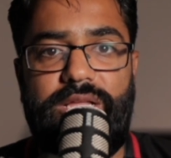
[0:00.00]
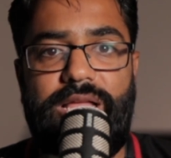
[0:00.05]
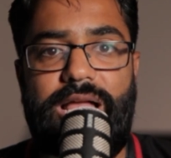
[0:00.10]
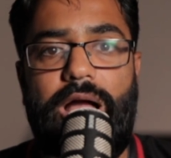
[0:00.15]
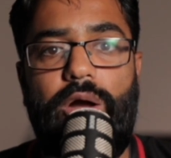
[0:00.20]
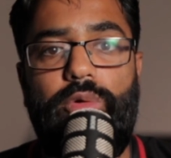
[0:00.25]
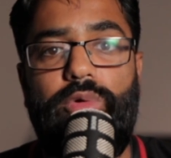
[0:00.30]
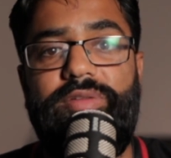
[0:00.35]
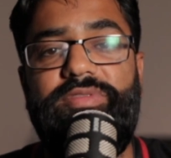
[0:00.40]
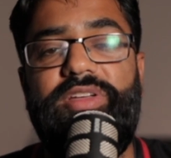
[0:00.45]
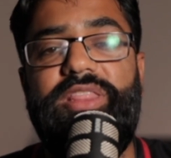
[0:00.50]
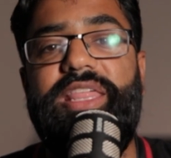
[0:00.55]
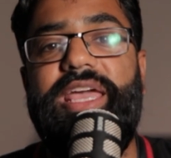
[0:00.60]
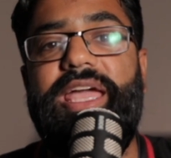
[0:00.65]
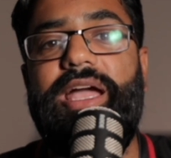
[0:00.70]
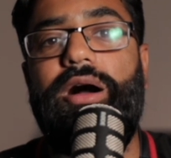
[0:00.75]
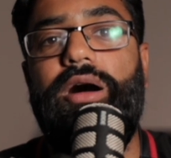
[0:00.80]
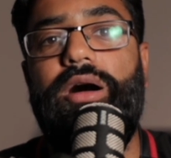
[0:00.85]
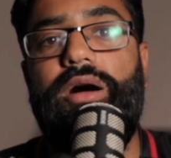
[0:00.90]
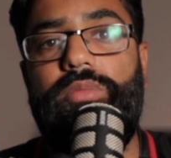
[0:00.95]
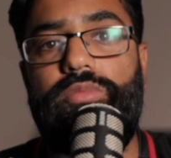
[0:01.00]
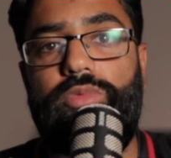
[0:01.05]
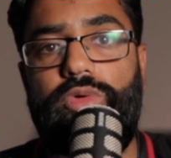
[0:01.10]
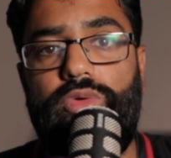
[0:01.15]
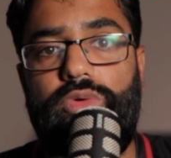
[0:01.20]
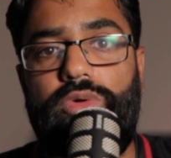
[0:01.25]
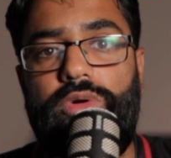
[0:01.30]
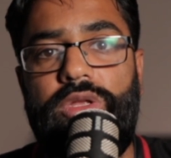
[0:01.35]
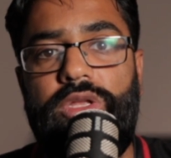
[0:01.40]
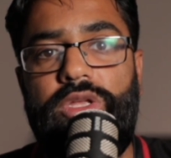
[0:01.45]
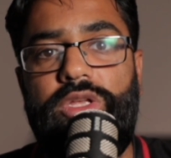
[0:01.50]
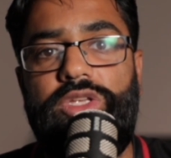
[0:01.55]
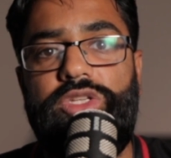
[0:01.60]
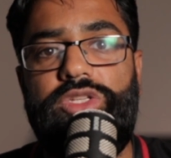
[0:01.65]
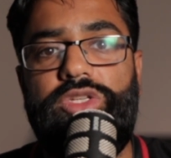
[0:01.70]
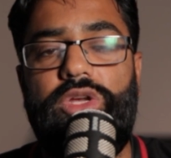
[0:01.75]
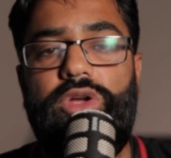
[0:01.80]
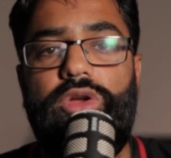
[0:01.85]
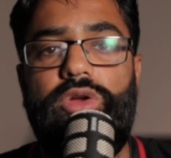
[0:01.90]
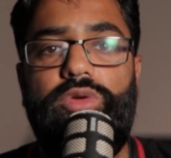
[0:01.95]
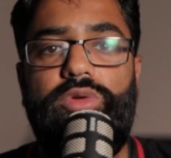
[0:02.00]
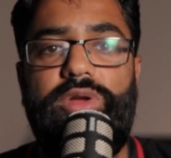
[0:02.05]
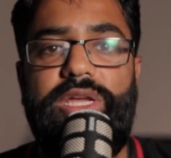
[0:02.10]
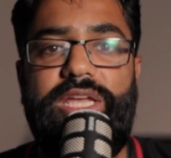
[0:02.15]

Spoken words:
However, there are more. So